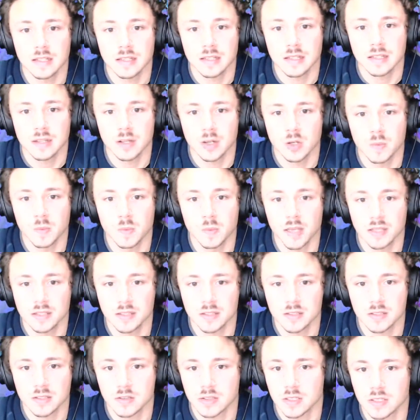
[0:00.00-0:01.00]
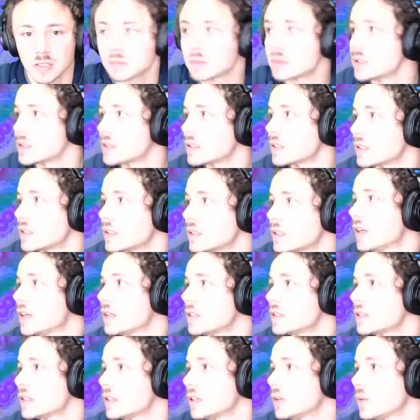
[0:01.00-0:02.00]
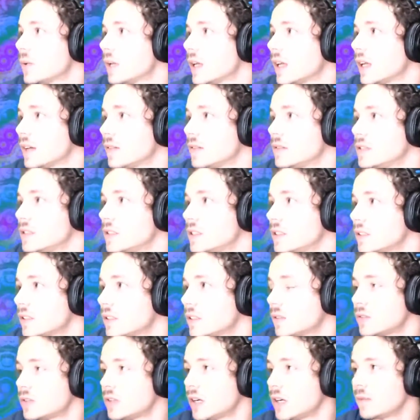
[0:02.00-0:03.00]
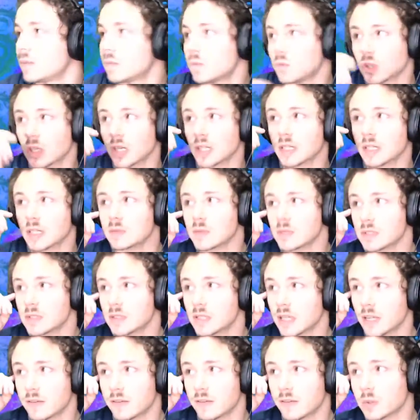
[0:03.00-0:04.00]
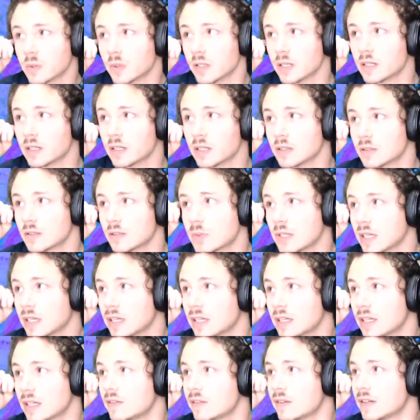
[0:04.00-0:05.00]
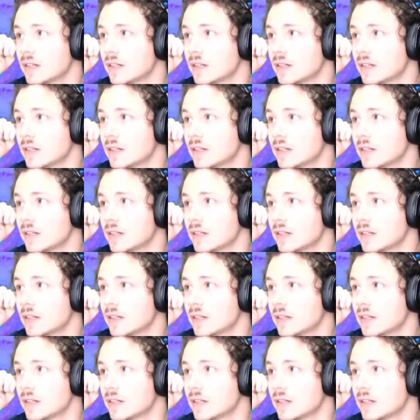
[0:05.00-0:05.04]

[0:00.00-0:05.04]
OBS streams. So we have 0 drop frames everywhere. We have